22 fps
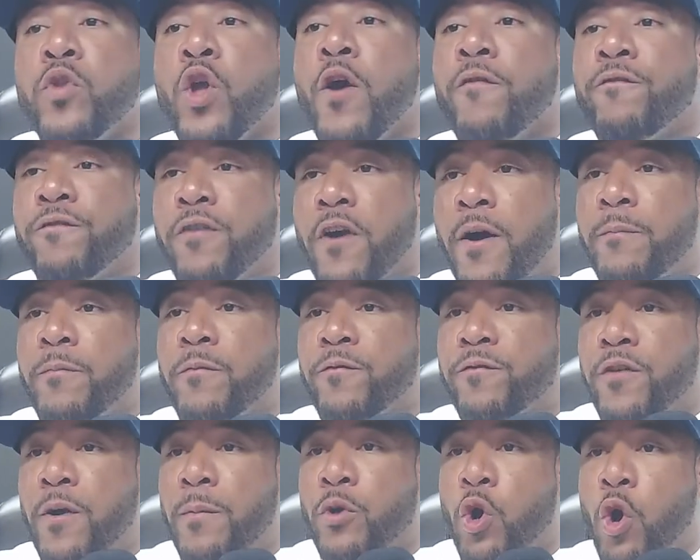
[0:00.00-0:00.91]

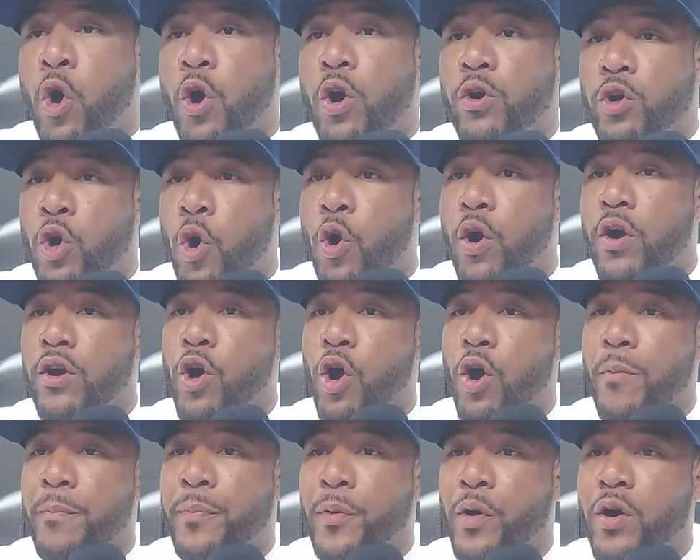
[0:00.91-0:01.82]
From
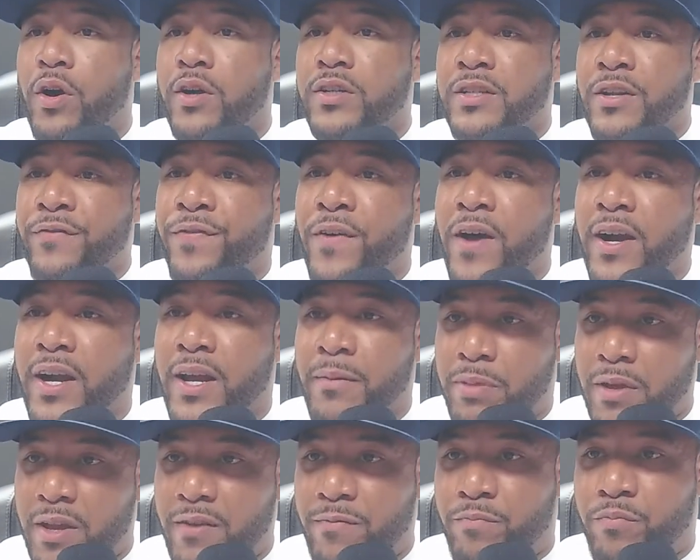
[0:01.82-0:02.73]
cornhole boards and fucking
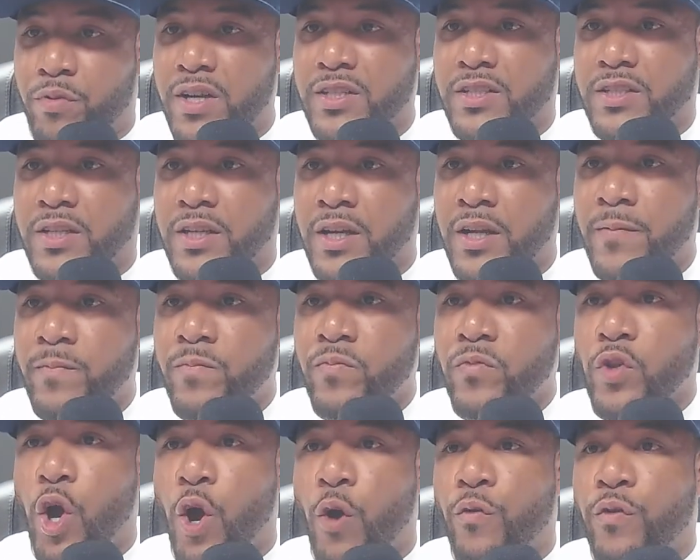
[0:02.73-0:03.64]
beef brisket
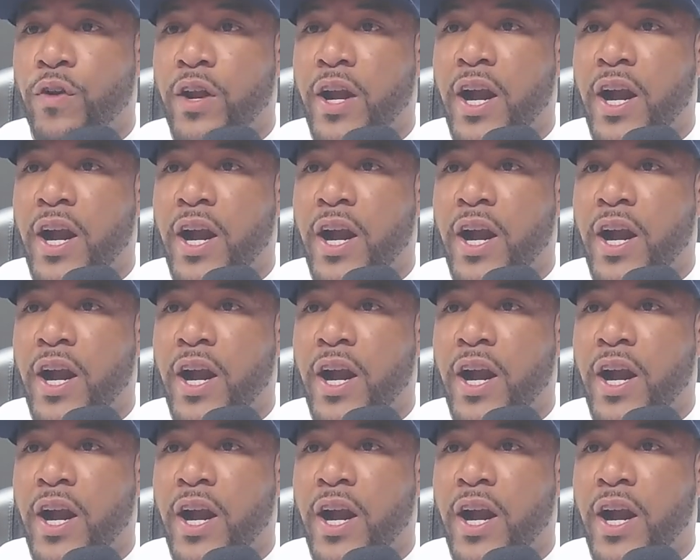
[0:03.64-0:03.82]
over there